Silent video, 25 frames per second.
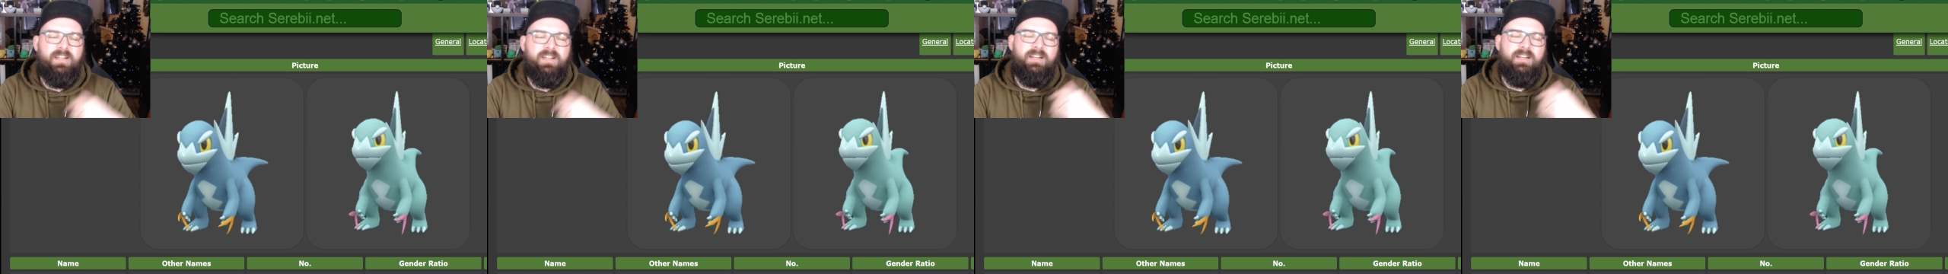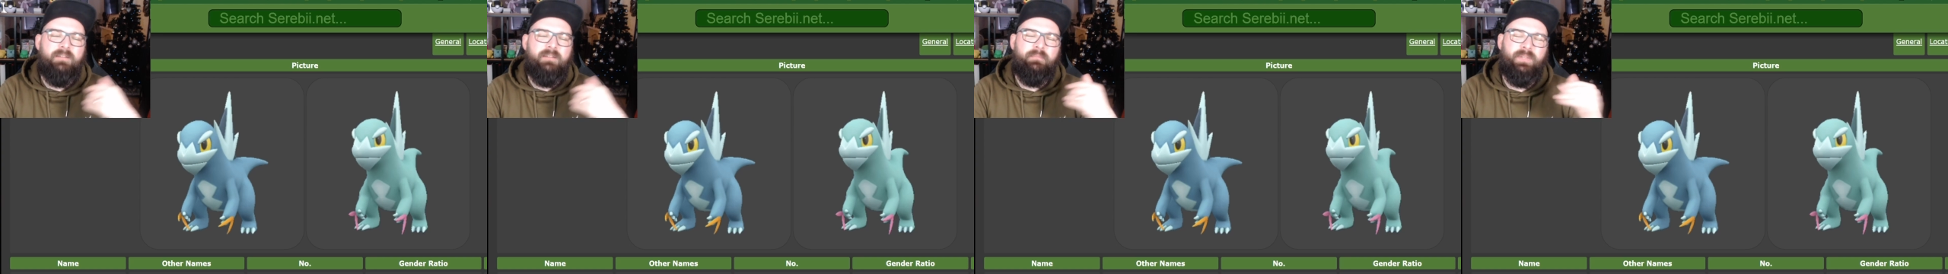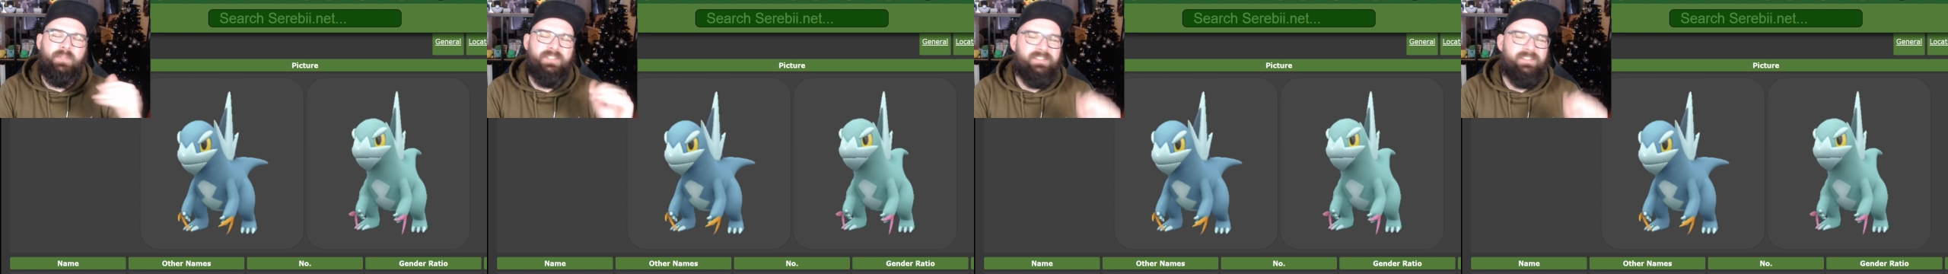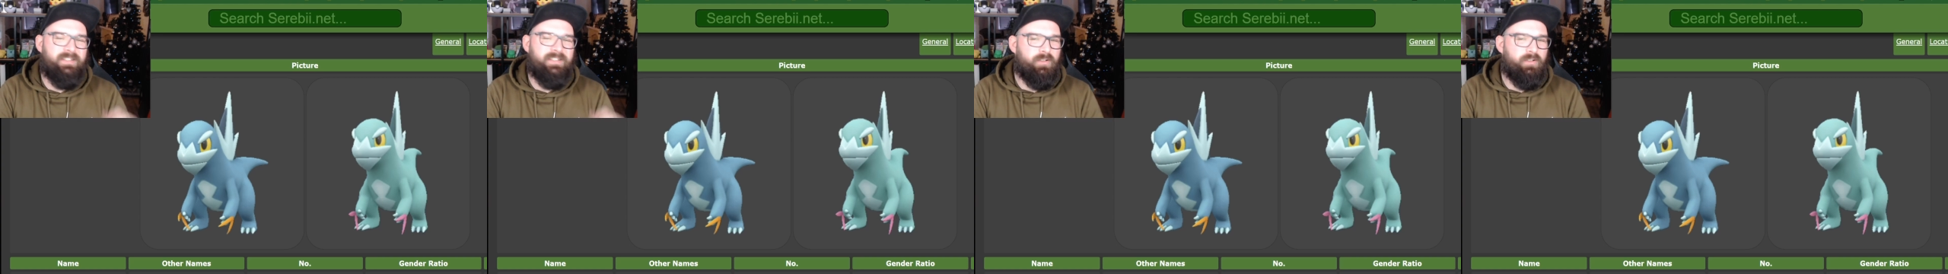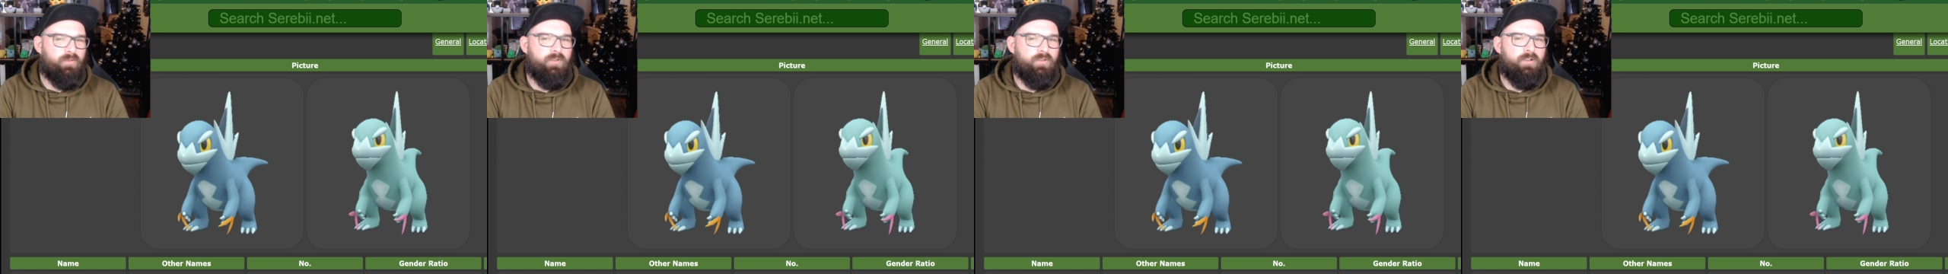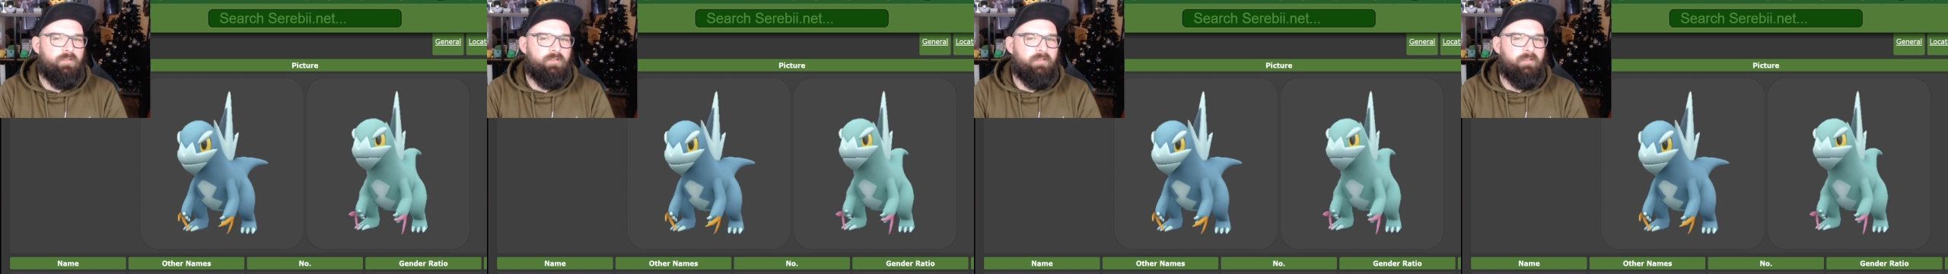but still
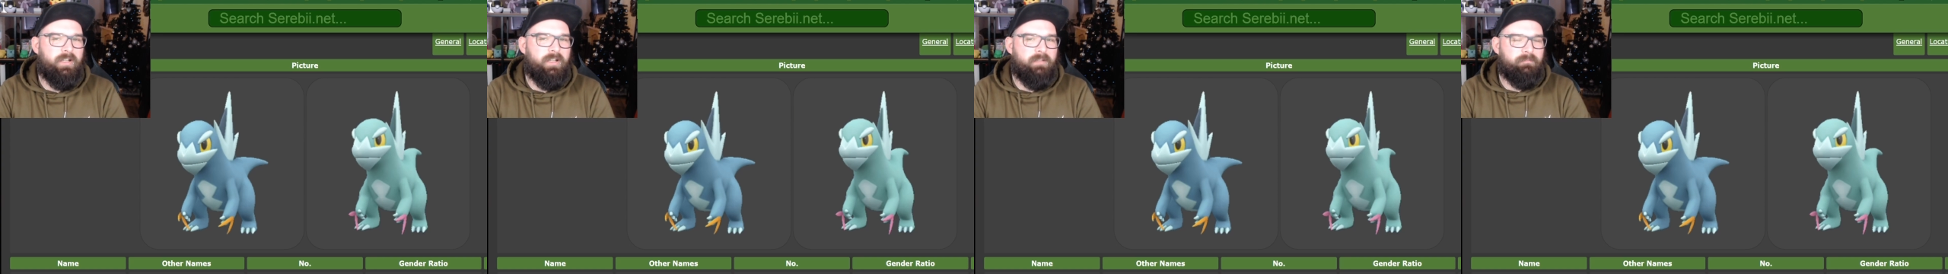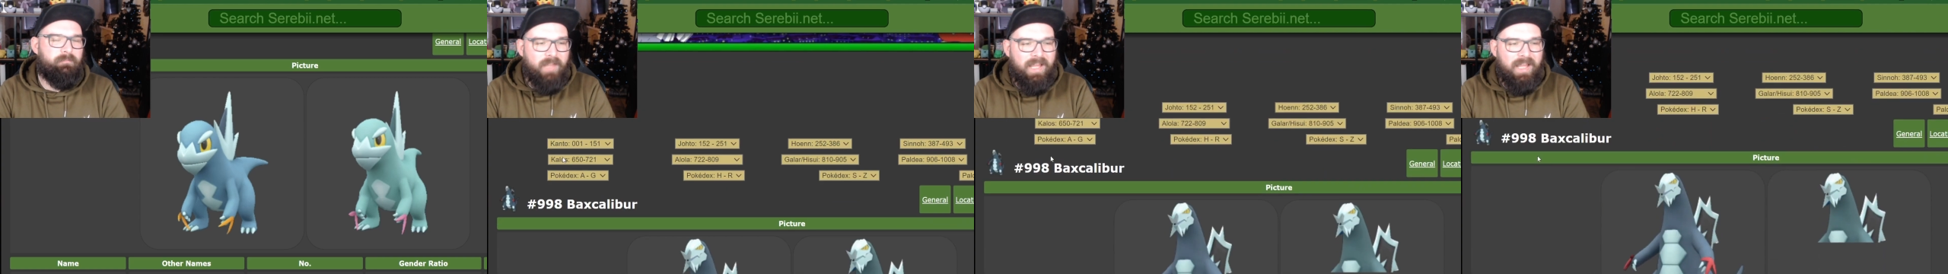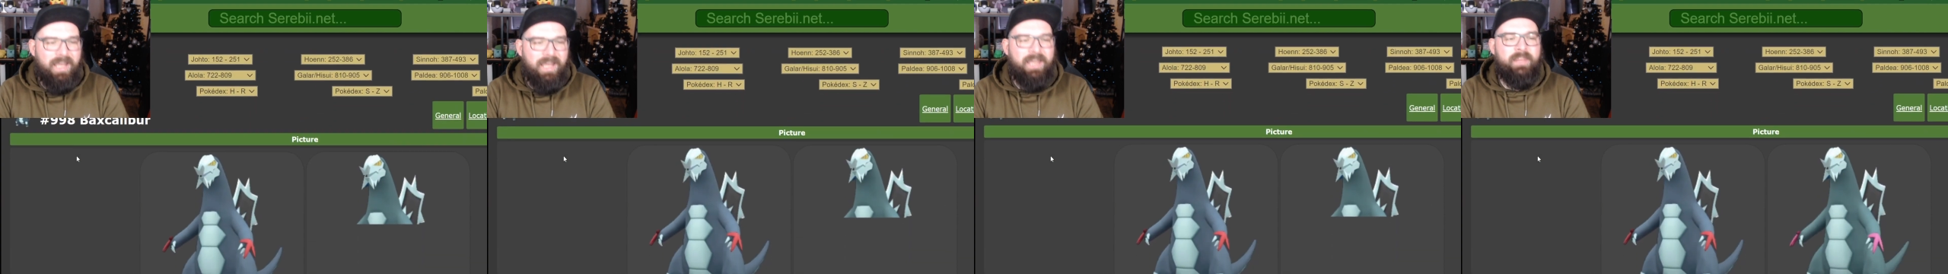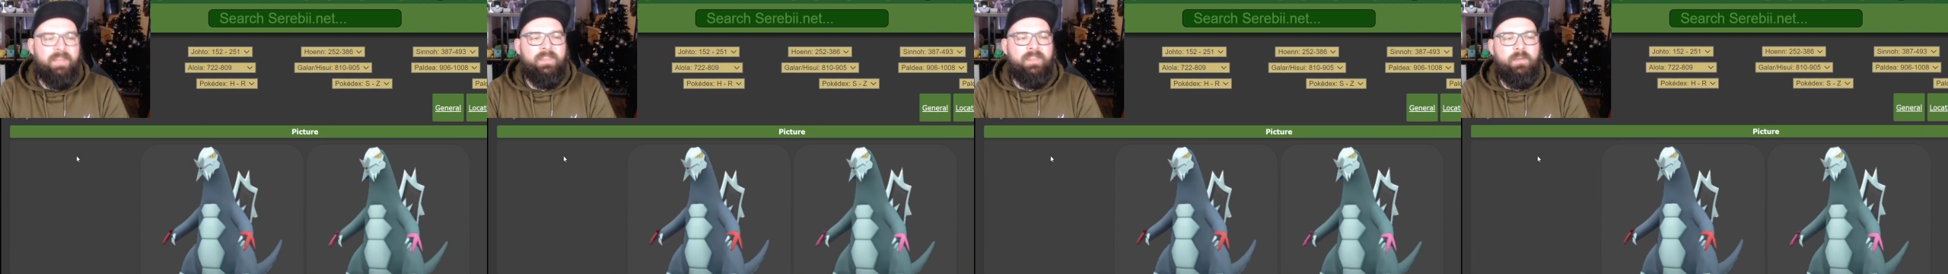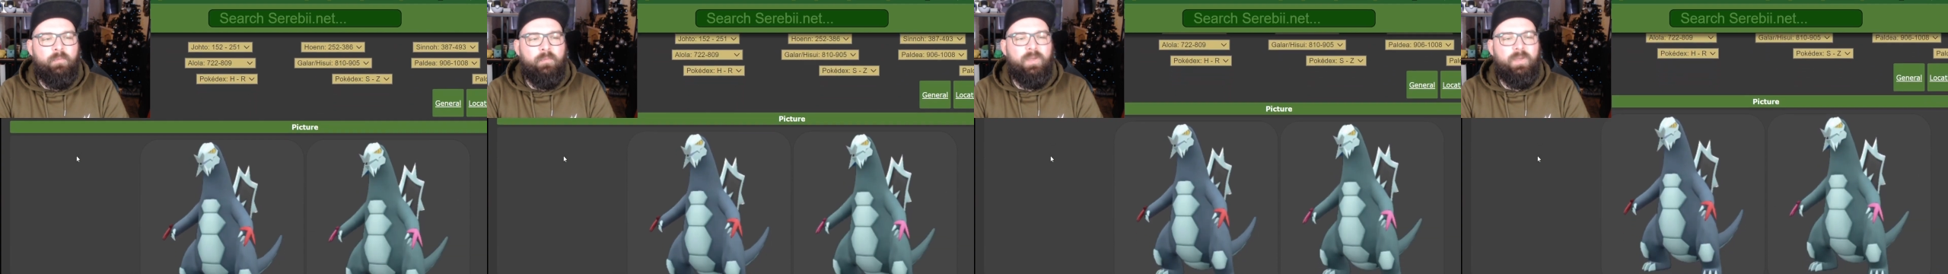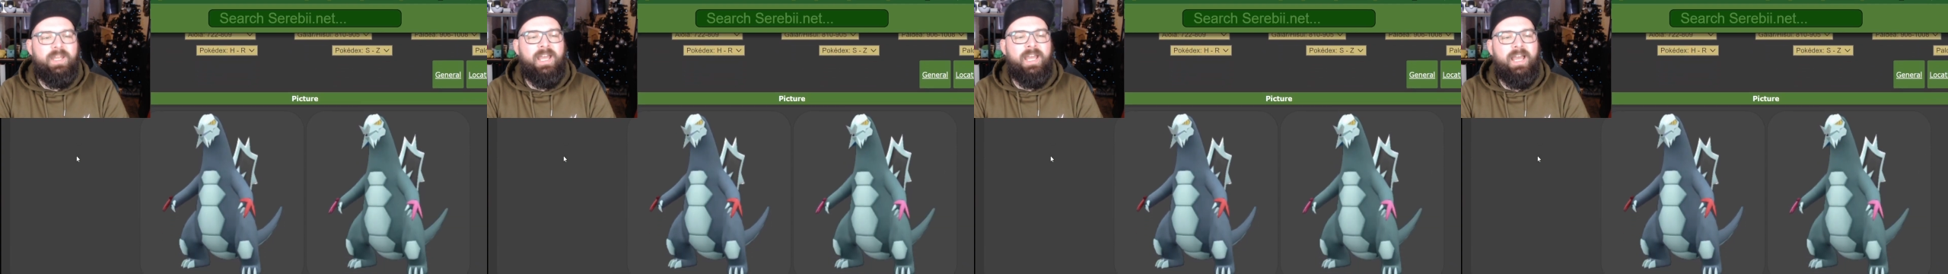not great. And
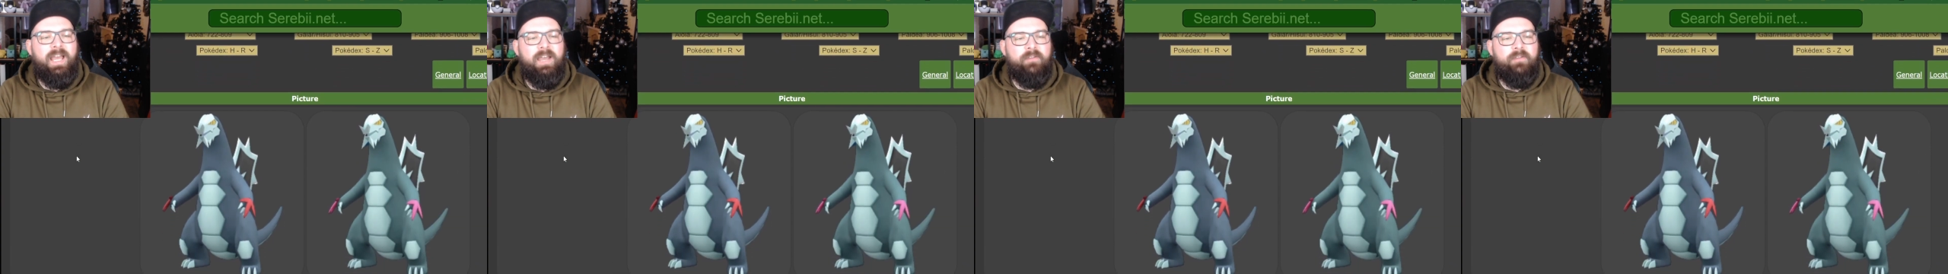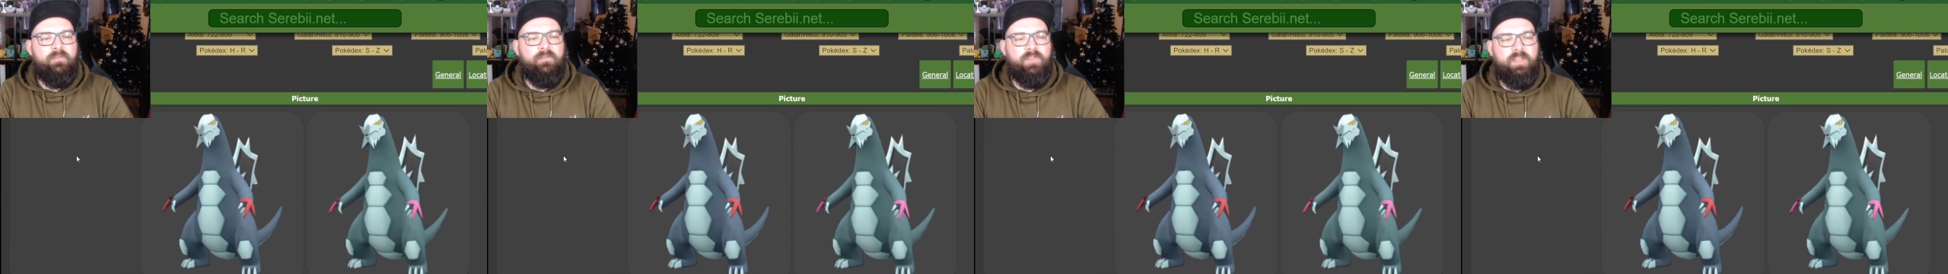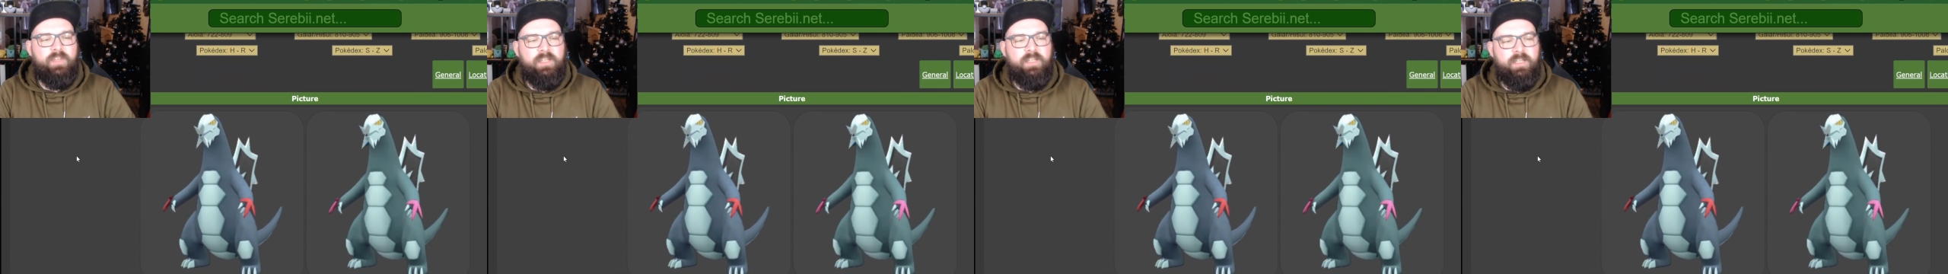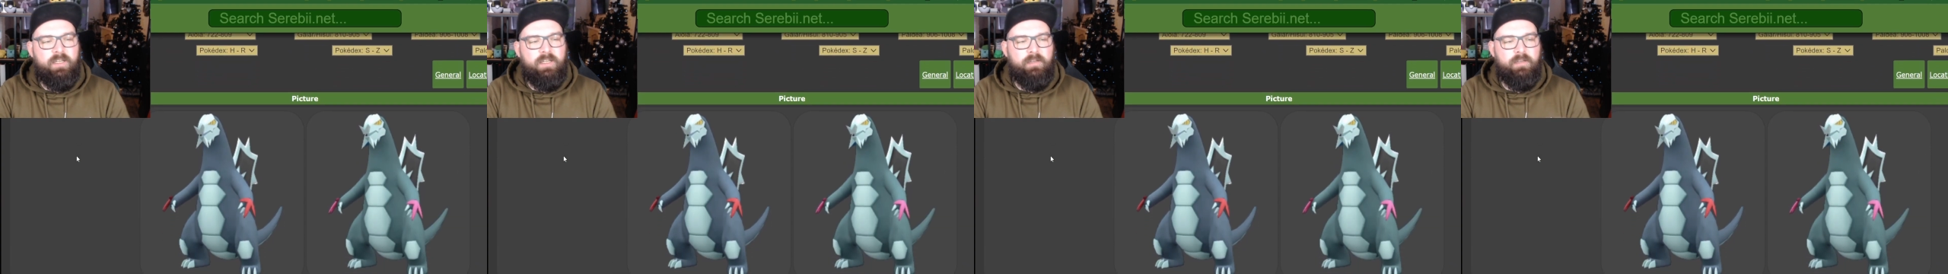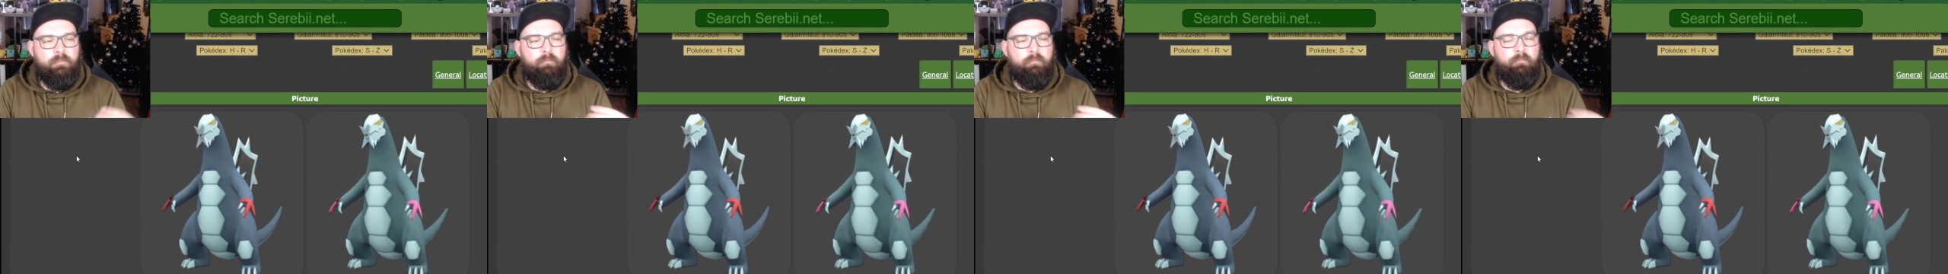then we have the